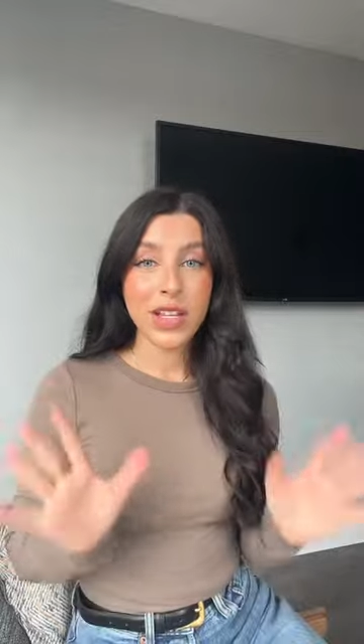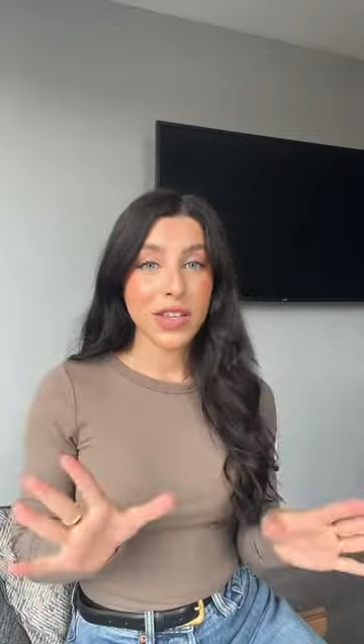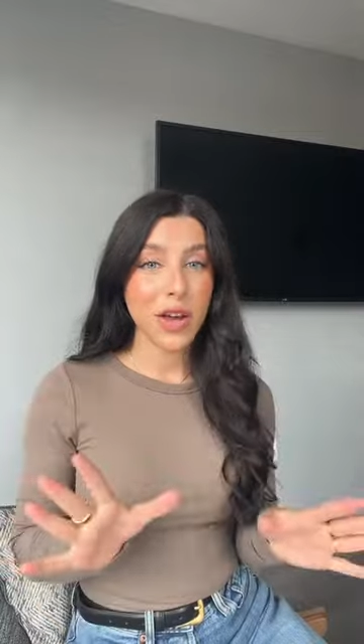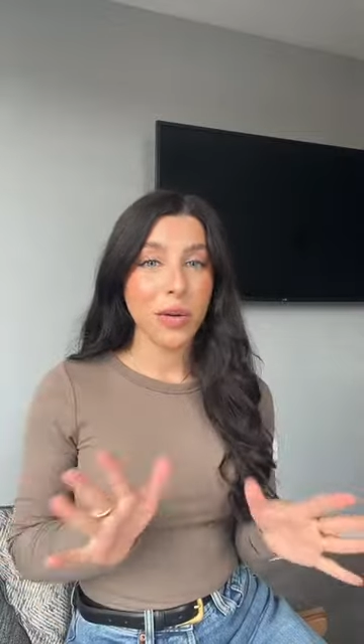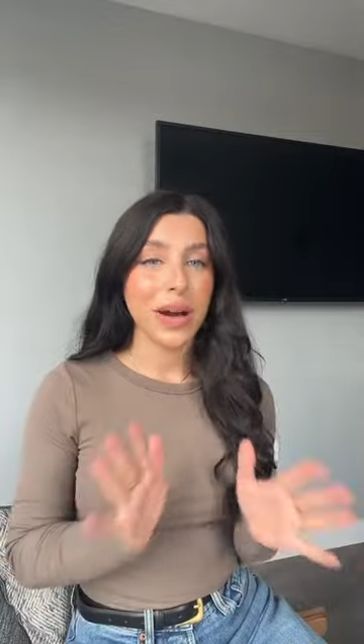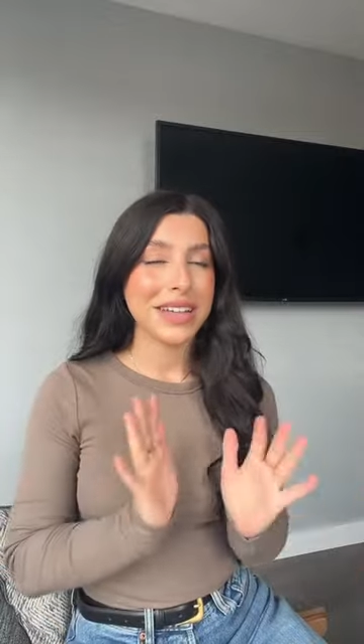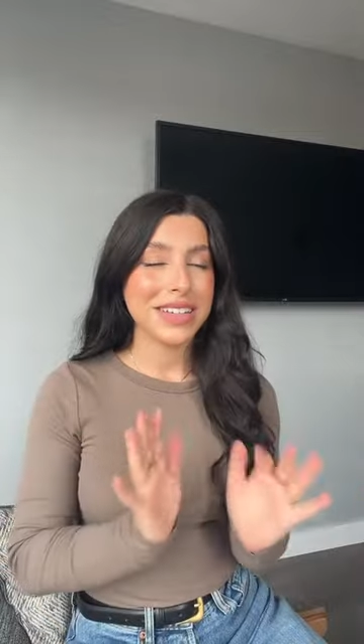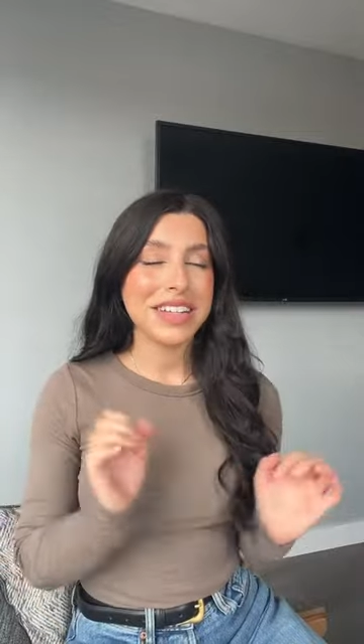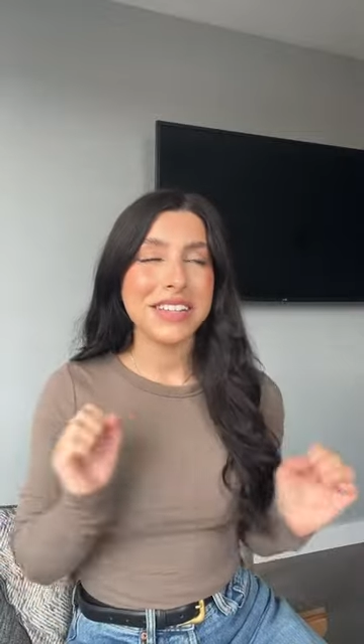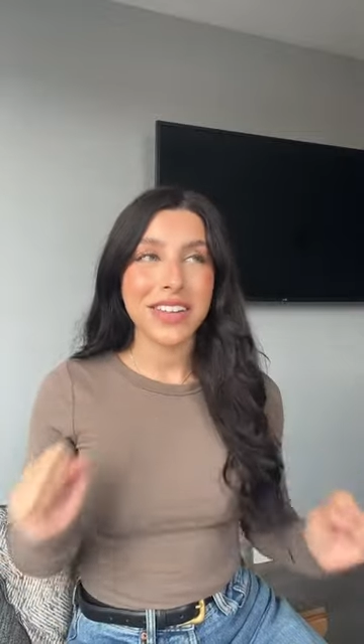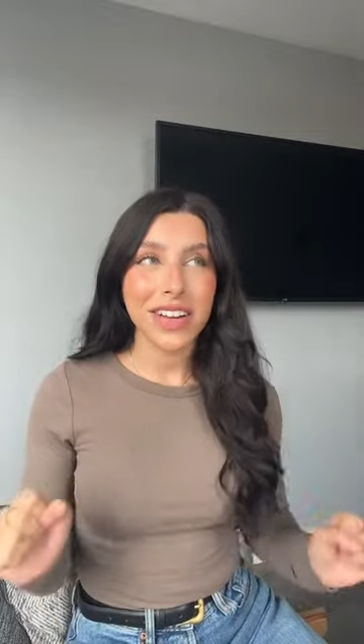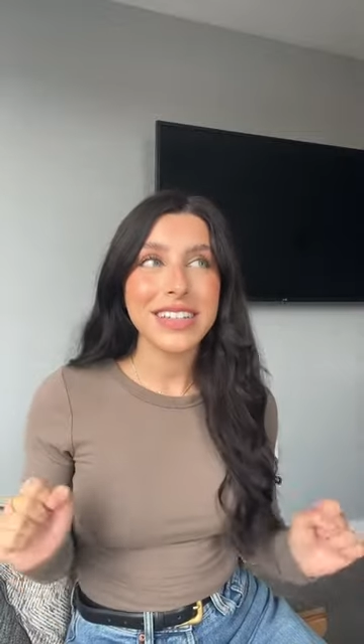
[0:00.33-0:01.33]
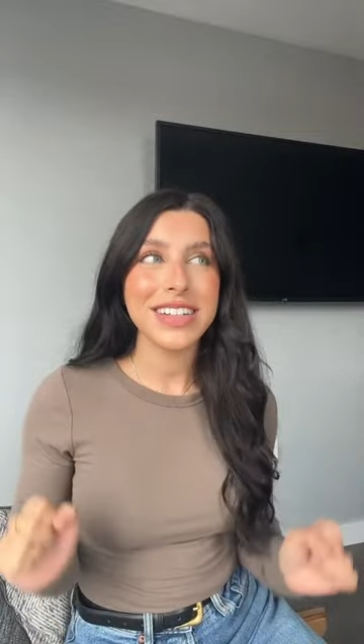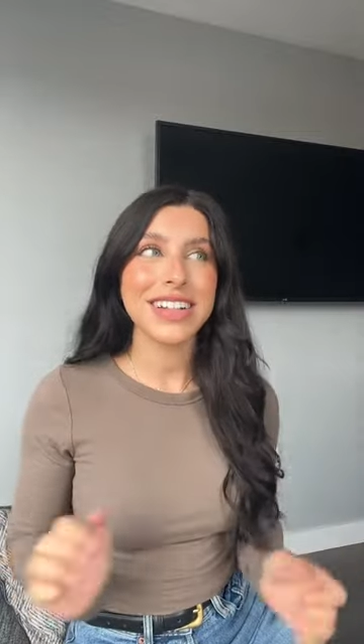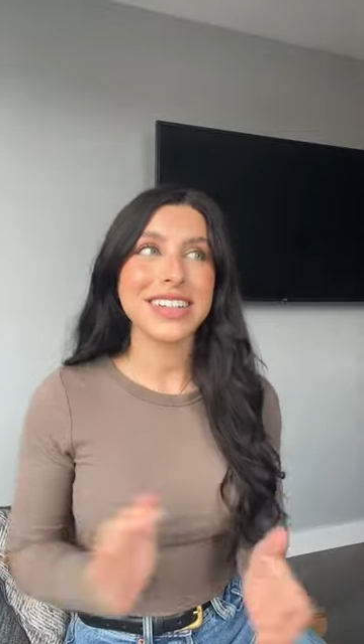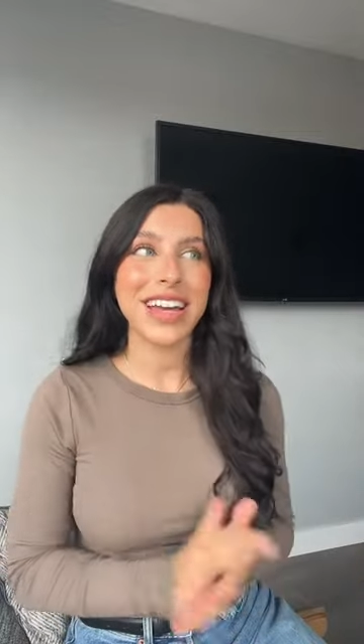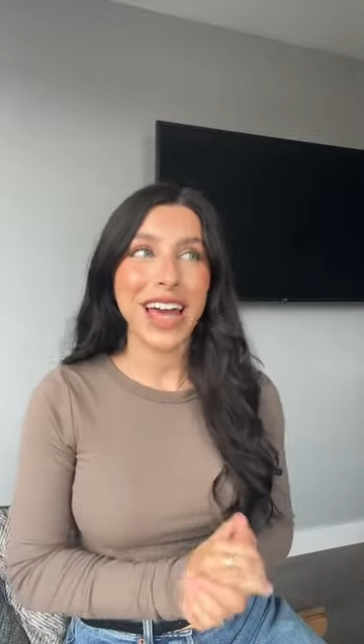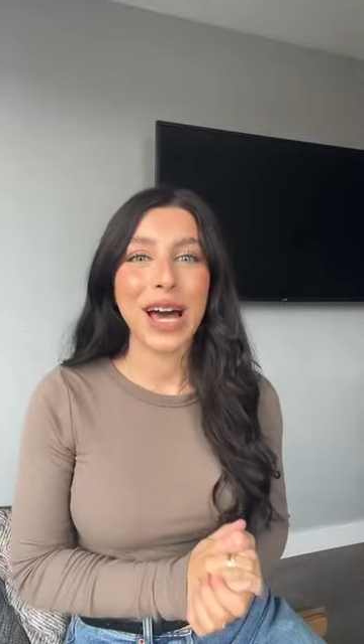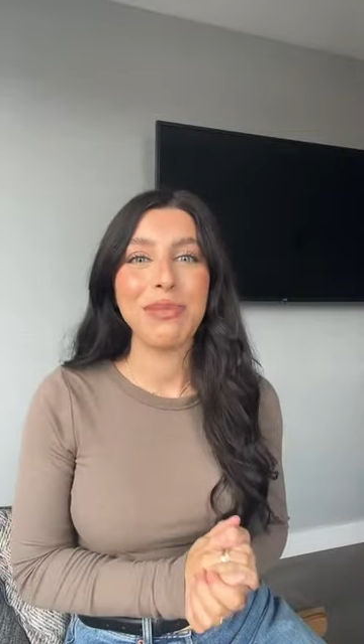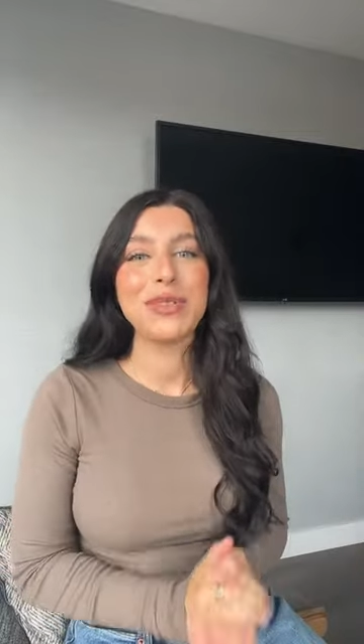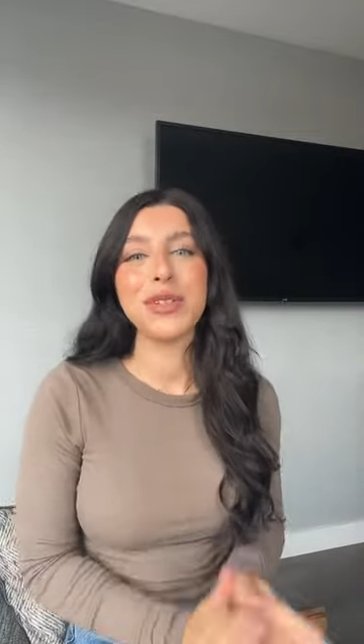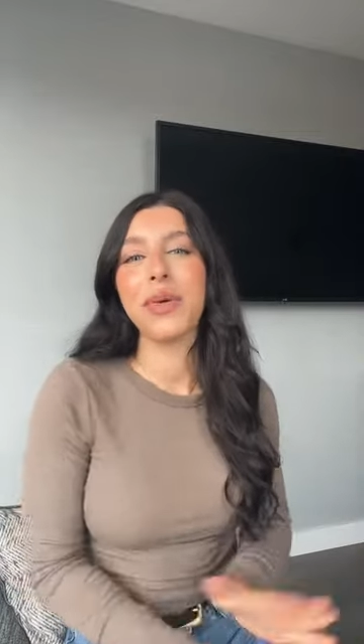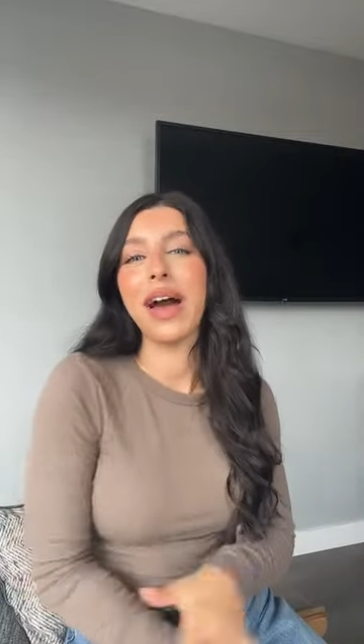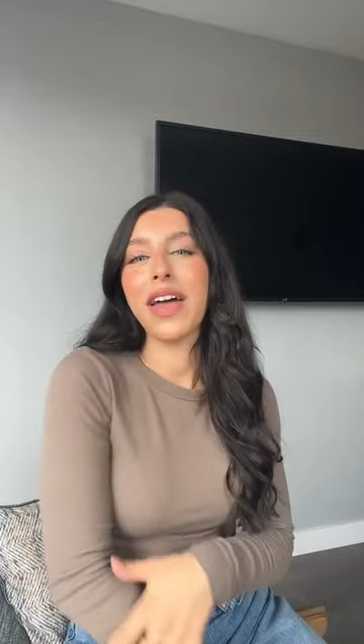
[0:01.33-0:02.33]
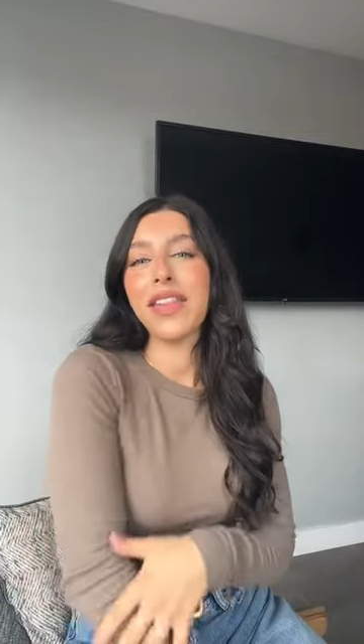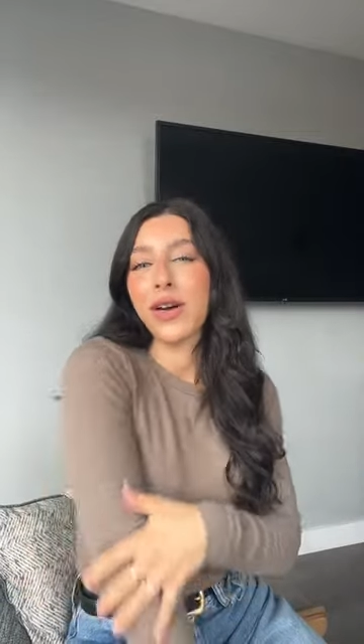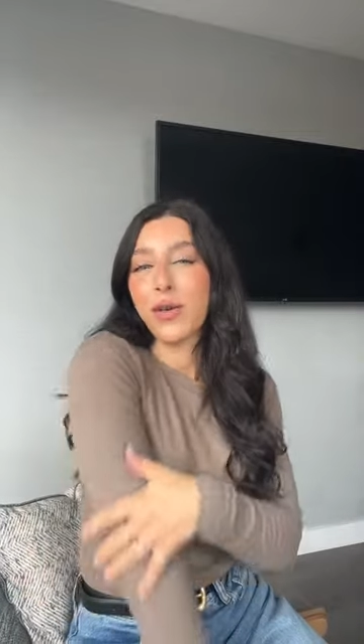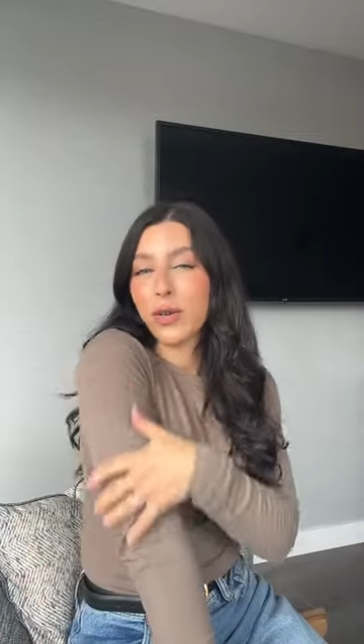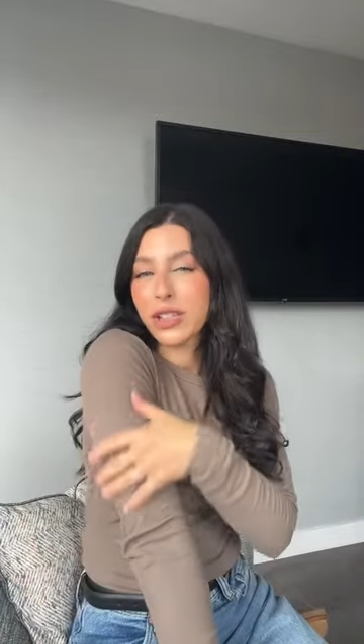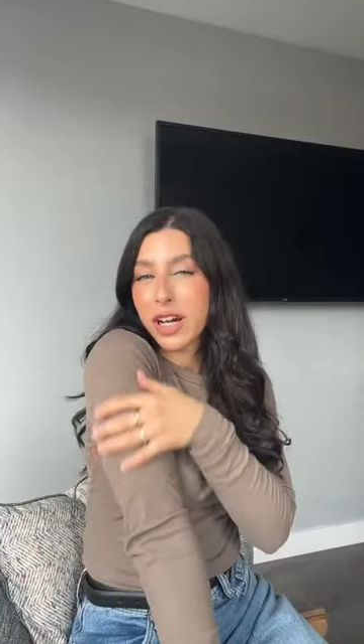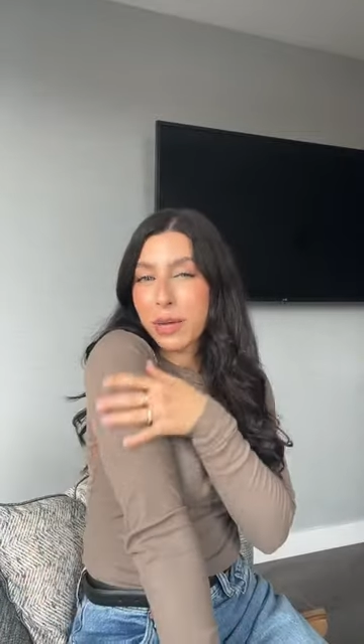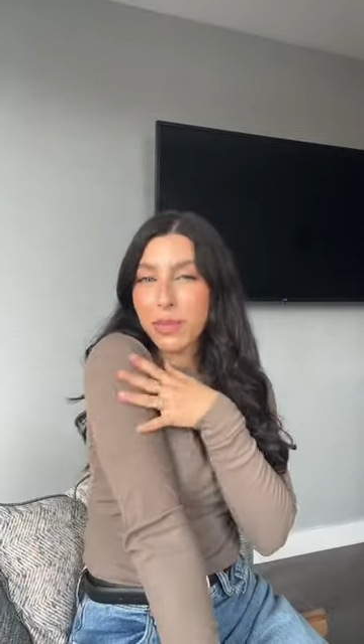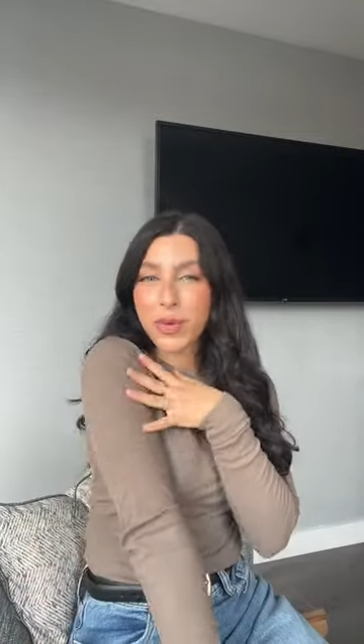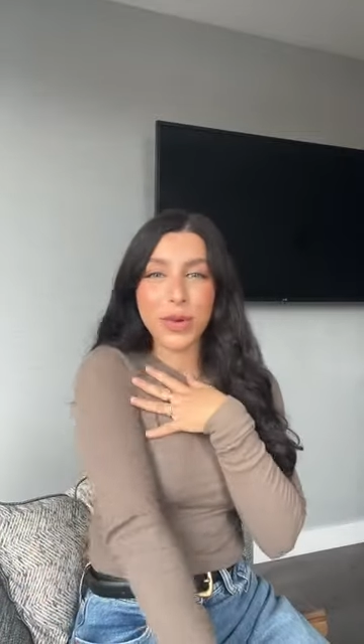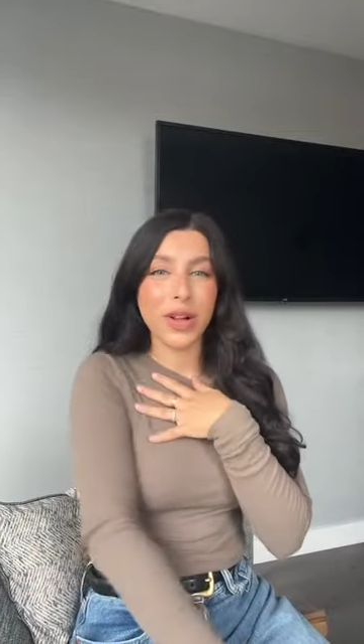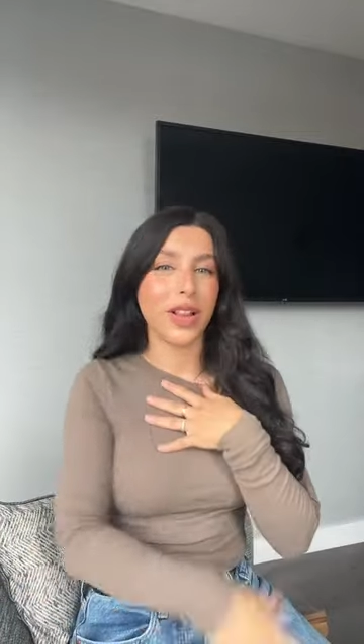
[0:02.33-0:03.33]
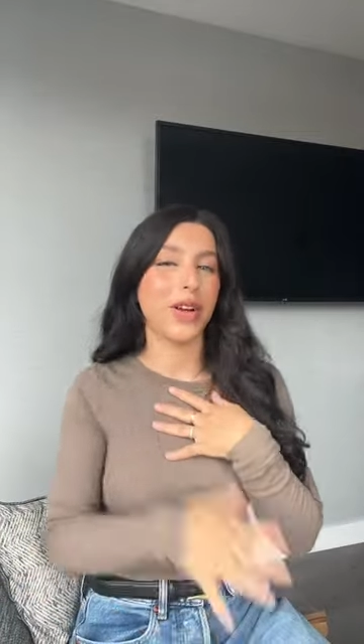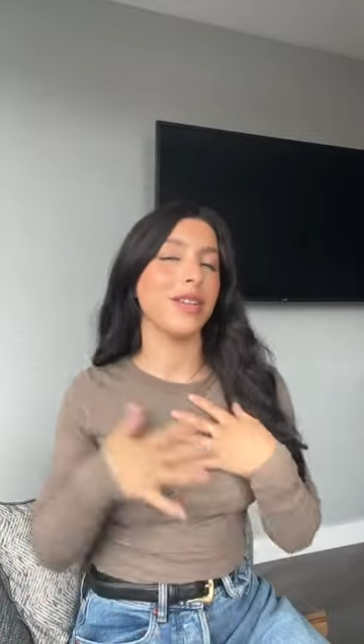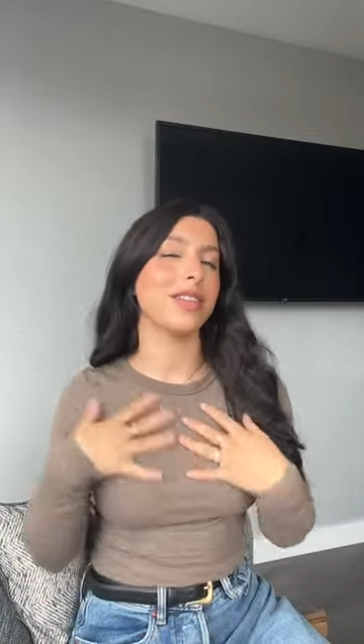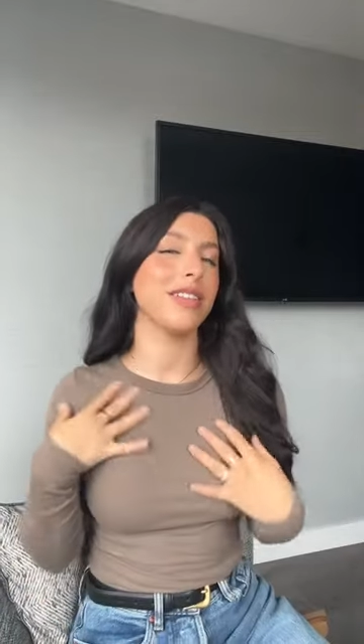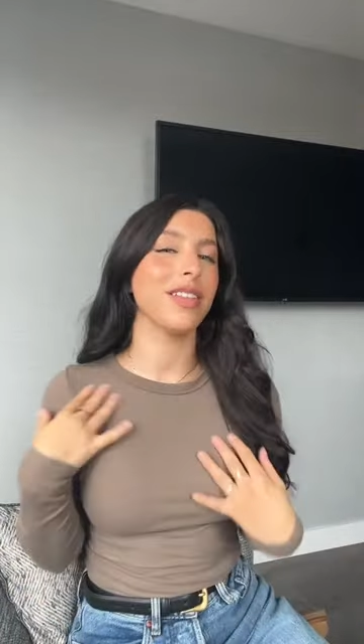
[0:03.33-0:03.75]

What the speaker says: So as excited as I am to wear the autumnal clothes,